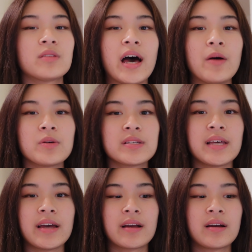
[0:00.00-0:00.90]
that was
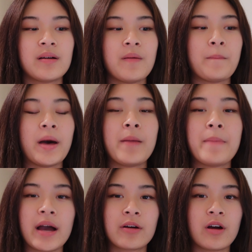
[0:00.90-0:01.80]
like my
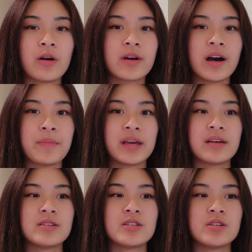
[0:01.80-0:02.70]
background coming
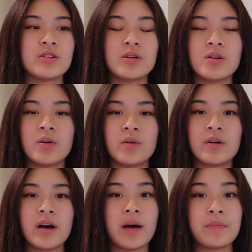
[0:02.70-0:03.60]
into
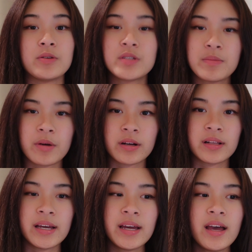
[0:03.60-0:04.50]
UC
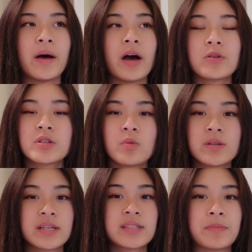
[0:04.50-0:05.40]
Berkeley. I also
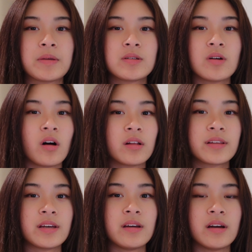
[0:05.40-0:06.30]
was accepted to all
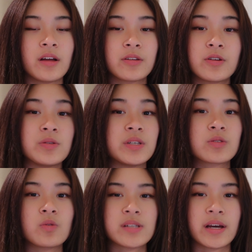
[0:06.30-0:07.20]
the other UC
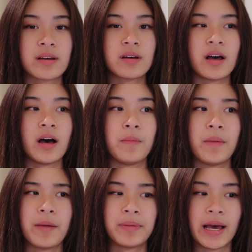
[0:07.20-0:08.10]
schools I
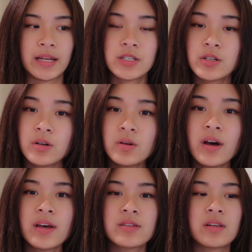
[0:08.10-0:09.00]
applied to.
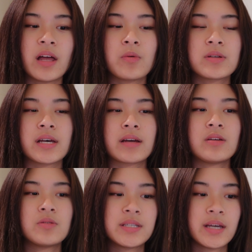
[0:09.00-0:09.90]
So that was like
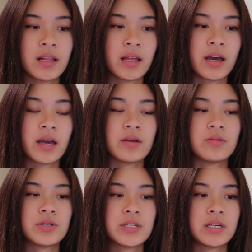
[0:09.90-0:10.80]
UCLA,
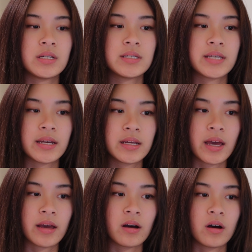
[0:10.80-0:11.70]
UC San
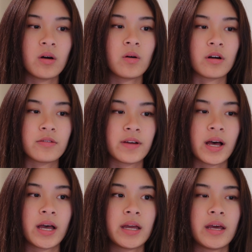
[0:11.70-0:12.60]
Diego,
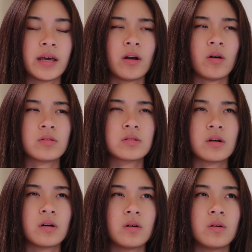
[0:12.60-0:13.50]
Irvine, and
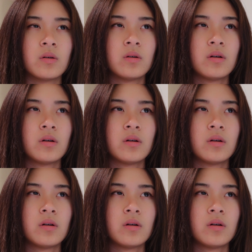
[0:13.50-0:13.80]
also